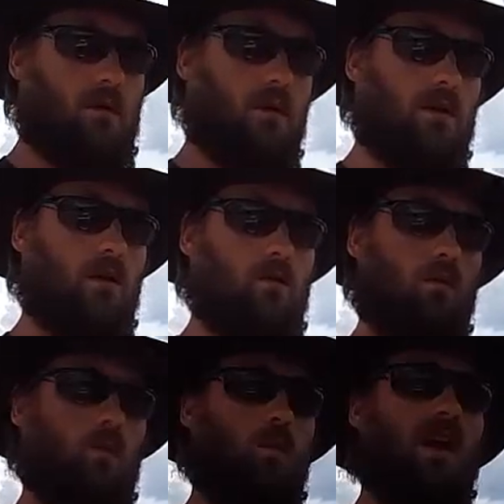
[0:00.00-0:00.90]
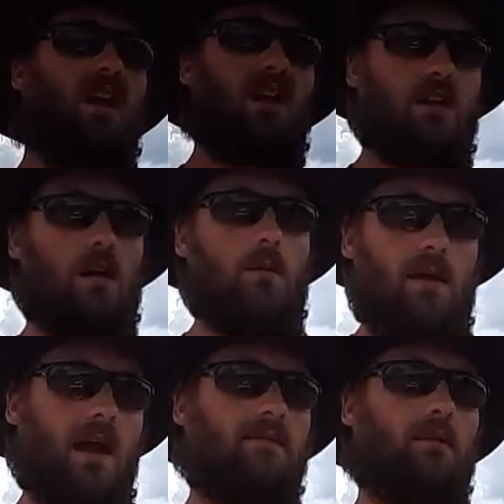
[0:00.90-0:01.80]
you know, we end up
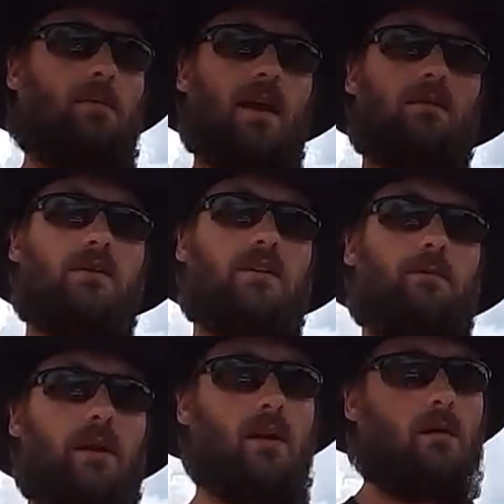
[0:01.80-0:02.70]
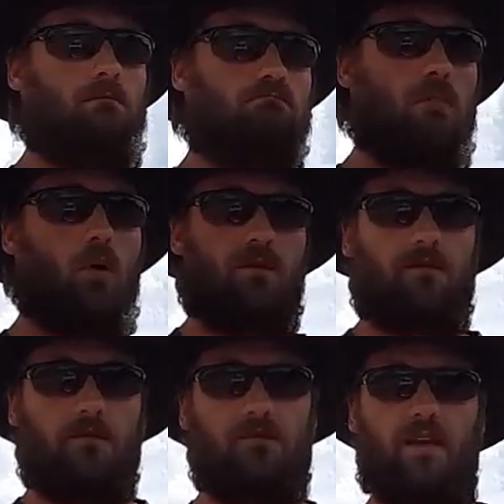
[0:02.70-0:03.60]
having to pay a little bit more
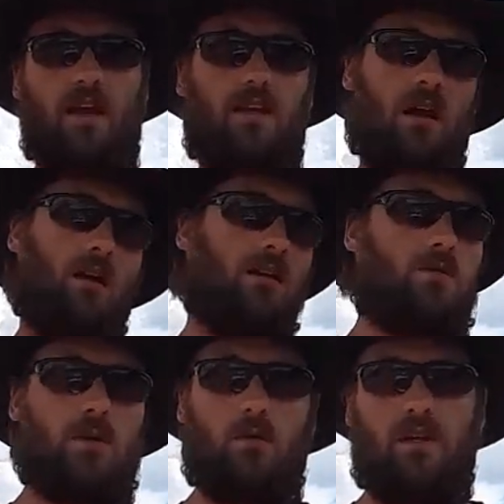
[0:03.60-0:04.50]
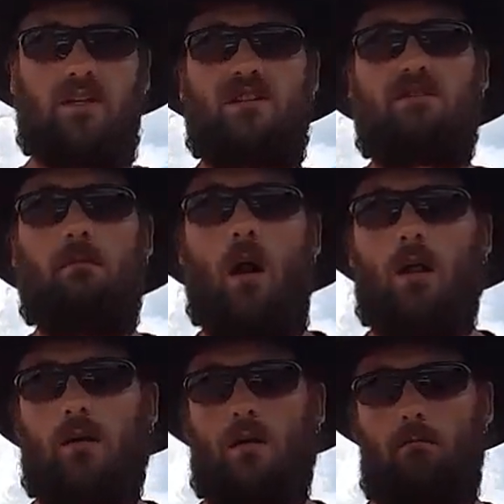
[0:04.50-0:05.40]
for feed because we're doing it in
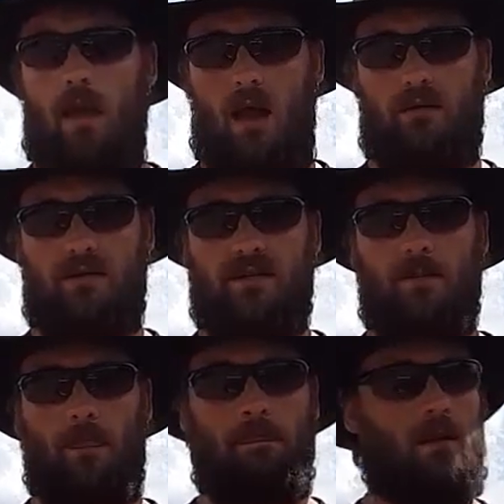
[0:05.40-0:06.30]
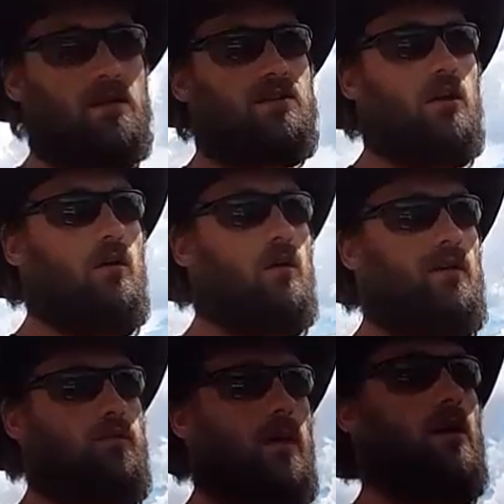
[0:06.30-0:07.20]
smaller amounts. So
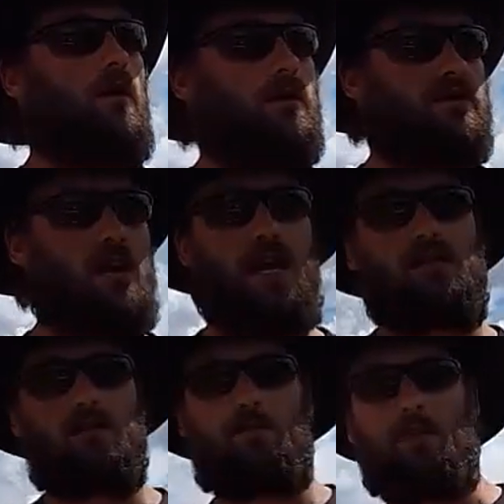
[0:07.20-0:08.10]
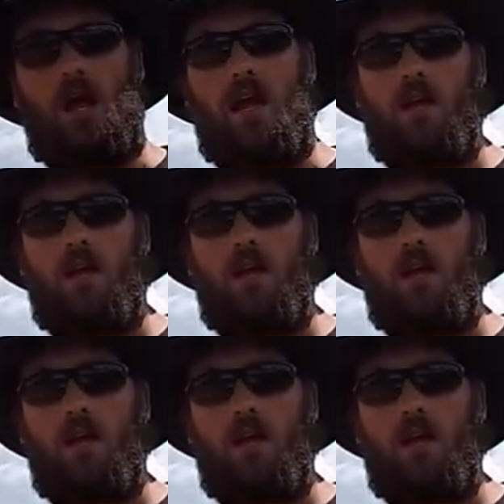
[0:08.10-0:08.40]
if we go over to Tractor Supply